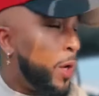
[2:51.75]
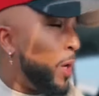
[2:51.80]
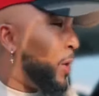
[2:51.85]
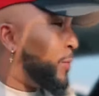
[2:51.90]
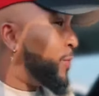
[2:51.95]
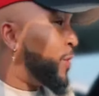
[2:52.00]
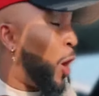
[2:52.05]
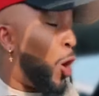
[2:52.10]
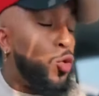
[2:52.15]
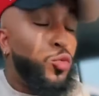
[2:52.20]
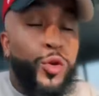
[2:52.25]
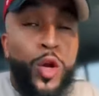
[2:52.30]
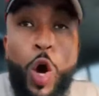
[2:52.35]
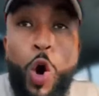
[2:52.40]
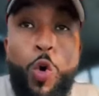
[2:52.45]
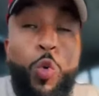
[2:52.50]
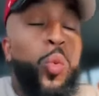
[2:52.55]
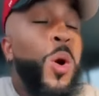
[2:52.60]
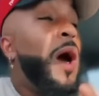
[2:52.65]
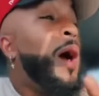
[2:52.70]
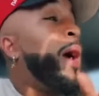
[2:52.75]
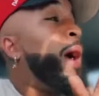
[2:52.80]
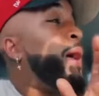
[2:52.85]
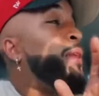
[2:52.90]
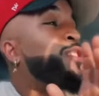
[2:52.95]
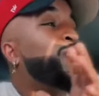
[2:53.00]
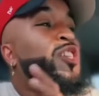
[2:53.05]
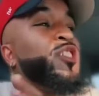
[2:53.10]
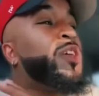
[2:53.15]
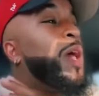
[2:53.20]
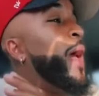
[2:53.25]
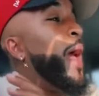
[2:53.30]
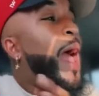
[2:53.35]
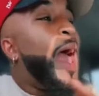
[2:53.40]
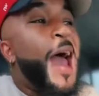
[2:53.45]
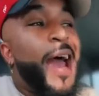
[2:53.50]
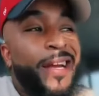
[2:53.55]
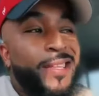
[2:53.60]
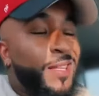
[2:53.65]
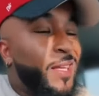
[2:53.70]
don't know, just
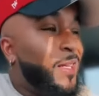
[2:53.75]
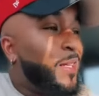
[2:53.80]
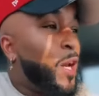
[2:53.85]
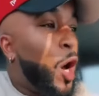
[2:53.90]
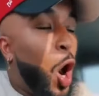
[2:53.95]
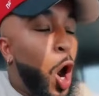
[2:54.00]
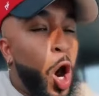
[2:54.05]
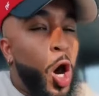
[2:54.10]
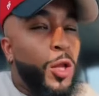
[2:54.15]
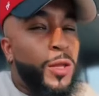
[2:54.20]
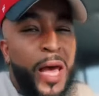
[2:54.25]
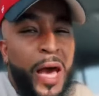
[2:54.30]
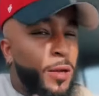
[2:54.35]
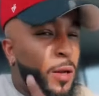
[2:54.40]
acting all out.